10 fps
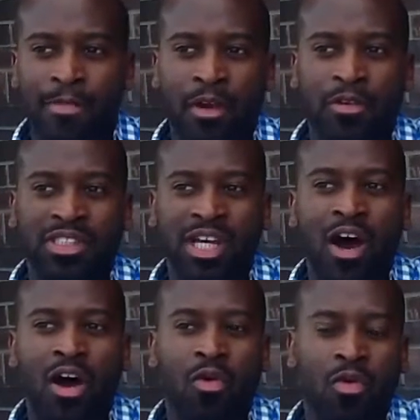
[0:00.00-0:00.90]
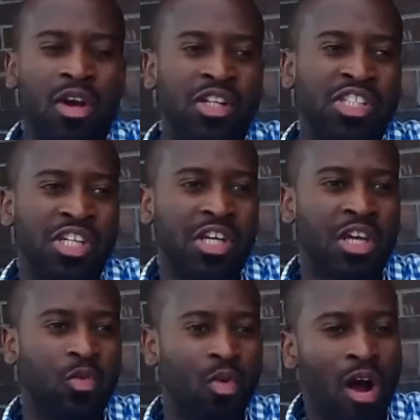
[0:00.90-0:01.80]
There was all raunchy
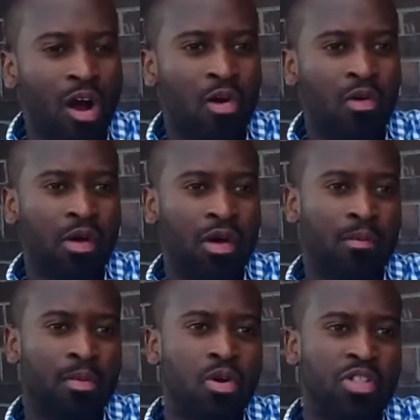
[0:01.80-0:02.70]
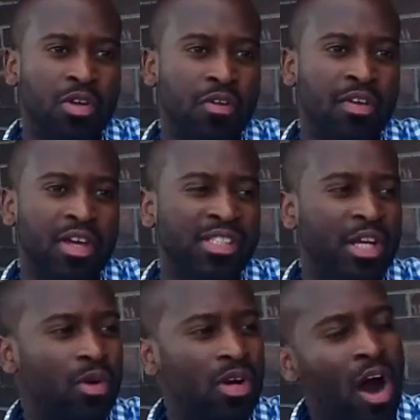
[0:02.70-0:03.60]
and raw poetry events.
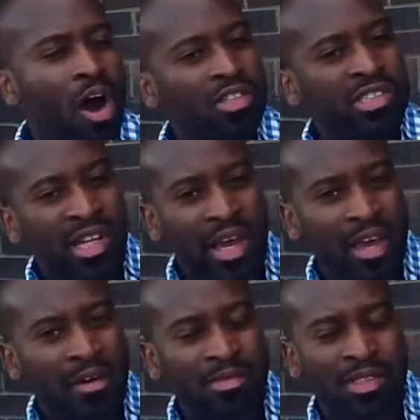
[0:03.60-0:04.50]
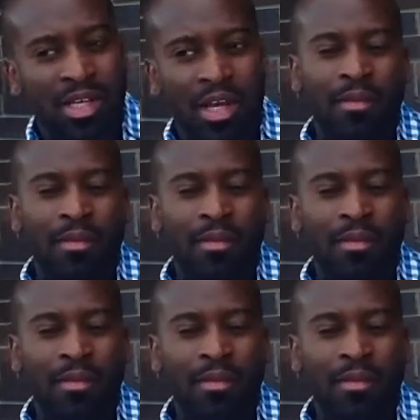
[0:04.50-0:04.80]
There were all slams.